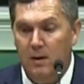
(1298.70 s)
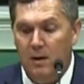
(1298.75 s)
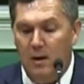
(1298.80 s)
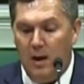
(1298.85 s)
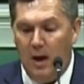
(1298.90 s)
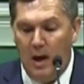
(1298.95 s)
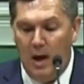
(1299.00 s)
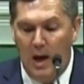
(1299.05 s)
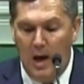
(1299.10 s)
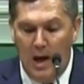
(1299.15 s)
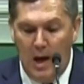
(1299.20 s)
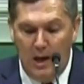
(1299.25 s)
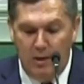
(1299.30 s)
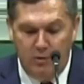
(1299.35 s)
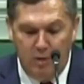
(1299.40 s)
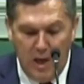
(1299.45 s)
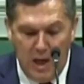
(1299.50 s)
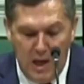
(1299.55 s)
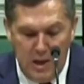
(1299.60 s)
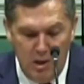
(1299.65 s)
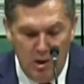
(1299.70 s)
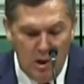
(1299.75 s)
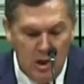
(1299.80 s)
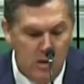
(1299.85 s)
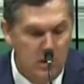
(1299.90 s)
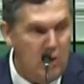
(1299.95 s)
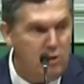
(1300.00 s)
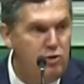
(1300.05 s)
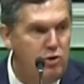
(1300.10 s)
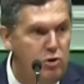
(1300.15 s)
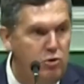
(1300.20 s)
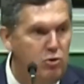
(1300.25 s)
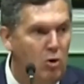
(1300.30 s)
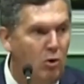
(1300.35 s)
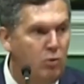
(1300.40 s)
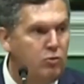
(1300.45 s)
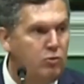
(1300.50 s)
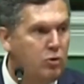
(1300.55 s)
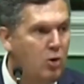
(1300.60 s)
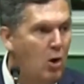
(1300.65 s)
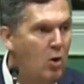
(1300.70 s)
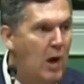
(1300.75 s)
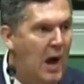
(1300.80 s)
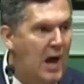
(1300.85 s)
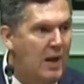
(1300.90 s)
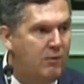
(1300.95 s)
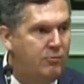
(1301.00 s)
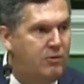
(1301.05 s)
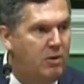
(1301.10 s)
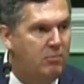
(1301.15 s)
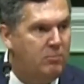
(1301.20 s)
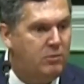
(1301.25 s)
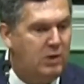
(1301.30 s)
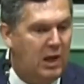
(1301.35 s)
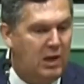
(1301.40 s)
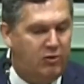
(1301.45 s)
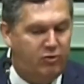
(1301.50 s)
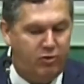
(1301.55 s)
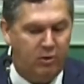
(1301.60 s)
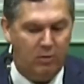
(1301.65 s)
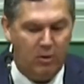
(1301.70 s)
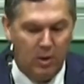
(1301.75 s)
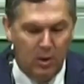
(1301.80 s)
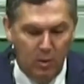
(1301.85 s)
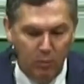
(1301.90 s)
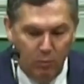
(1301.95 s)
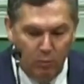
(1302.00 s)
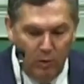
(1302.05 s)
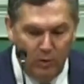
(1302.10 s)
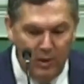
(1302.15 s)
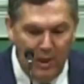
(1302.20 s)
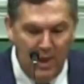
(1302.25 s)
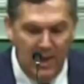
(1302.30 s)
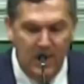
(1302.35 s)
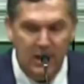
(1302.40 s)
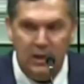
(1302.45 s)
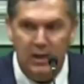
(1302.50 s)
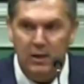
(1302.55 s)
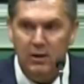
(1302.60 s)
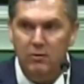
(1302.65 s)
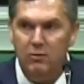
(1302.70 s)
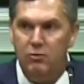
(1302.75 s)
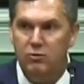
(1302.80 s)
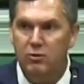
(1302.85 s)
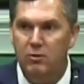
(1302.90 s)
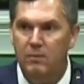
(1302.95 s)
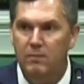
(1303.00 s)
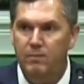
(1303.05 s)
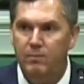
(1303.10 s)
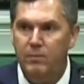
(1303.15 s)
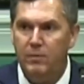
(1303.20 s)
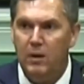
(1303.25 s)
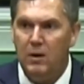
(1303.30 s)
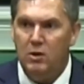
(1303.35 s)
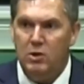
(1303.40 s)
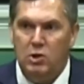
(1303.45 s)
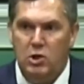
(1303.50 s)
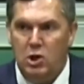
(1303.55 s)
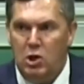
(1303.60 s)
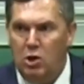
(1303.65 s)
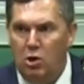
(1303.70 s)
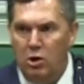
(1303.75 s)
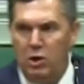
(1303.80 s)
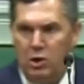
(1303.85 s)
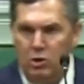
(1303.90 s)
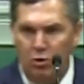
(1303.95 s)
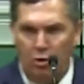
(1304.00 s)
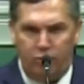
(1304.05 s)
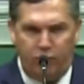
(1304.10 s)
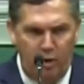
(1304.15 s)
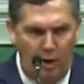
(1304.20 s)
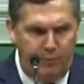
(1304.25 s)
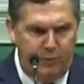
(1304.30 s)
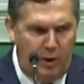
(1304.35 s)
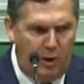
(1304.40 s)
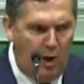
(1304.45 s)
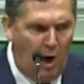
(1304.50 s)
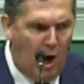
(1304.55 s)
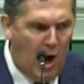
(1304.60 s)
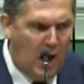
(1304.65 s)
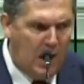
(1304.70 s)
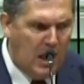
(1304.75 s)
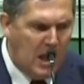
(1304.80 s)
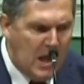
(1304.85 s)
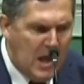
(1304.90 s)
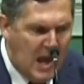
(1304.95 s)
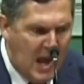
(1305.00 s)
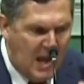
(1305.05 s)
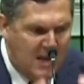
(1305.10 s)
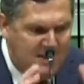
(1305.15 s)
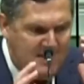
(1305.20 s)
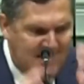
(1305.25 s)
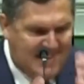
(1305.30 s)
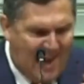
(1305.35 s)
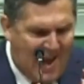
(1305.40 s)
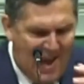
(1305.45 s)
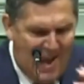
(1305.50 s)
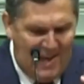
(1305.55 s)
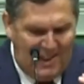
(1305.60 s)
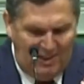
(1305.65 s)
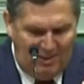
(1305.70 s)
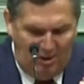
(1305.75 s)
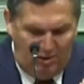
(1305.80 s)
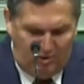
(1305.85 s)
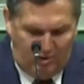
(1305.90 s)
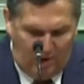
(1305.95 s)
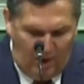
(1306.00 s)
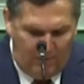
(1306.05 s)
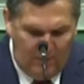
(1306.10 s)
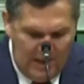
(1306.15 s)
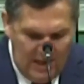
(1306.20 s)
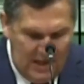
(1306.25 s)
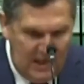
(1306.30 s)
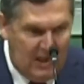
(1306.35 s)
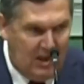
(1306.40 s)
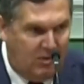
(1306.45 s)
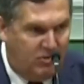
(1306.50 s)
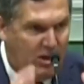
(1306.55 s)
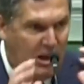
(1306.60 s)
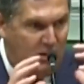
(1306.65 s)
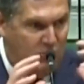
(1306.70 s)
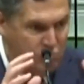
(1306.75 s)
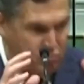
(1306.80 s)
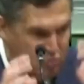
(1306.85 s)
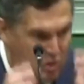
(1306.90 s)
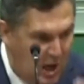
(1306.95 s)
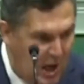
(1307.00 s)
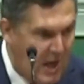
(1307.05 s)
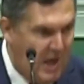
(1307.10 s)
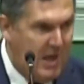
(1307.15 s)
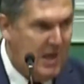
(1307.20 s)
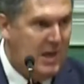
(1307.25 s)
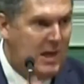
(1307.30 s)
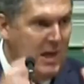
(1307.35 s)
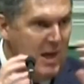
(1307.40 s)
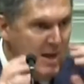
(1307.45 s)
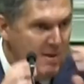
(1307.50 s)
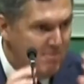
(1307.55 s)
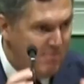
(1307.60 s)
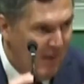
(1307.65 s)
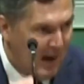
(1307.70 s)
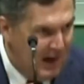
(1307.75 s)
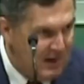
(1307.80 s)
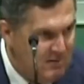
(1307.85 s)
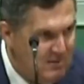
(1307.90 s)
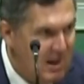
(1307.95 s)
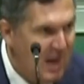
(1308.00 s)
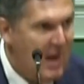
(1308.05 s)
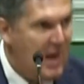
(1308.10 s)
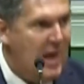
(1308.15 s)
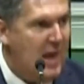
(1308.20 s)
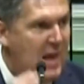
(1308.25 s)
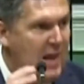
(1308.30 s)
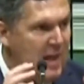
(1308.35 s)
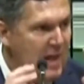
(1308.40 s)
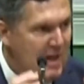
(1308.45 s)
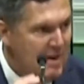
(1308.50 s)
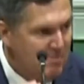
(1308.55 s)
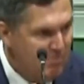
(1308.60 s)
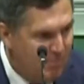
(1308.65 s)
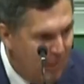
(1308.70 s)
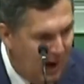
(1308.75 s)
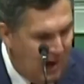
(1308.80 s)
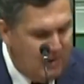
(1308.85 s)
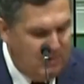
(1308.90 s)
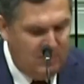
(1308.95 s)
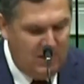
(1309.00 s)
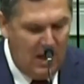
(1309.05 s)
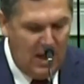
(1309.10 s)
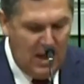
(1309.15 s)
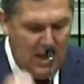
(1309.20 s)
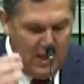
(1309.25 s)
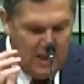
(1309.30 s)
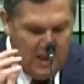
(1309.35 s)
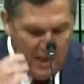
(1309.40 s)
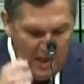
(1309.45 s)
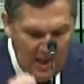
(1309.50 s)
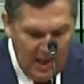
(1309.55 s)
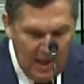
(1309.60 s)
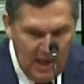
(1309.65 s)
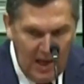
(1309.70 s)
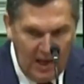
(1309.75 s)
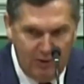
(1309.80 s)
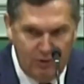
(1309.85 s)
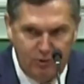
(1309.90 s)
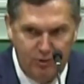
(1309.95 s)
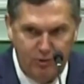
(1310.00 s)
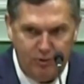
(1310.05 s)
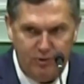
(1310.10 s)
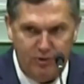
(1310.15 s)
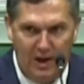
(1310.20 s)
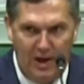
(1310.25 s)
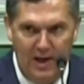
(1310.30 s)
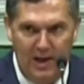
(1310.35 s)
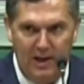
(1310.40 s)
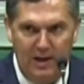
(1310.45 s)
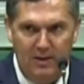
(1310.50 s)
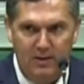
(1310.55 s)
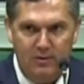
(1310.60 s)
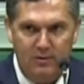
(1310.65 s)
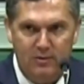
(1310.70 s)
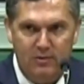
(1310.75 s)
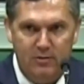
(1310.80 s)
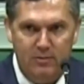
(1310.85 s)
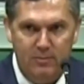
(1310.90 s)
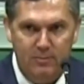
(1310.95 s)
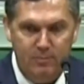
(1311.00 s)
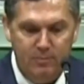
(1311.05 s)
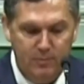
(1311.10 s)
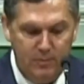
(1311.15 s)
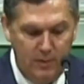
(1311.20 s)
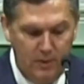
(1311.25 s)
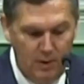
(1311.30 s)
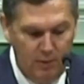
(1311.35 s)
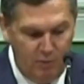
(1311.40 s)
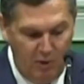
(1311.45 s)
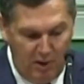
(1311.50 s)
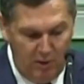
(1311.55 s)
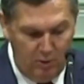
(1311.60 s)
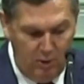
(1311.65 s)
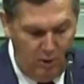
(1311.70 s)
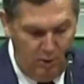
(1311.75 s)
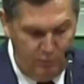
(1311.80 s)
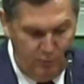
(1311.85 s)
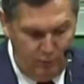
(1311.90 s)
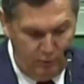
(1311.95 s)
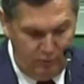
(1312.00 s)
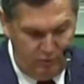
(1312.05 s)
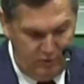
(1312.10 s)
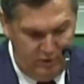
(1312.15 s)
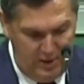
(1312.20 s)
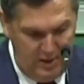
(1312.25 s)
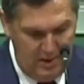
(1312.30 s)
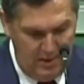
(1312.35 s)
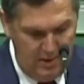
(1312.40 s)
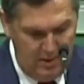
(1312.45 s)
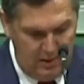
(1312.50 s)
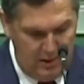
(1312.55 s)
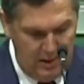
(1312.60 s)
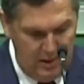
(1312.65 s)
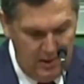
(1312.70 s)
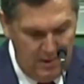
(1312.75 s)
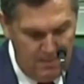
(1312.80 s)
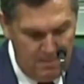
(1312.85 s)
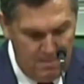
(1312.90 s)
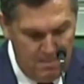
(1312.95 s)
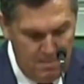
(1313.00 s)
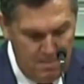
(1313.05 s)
I tell you that you don't grow out of temptation with age. Yielding yourself to God and dying to self, it is a day by day exercise. In fact, look at verse 10 again.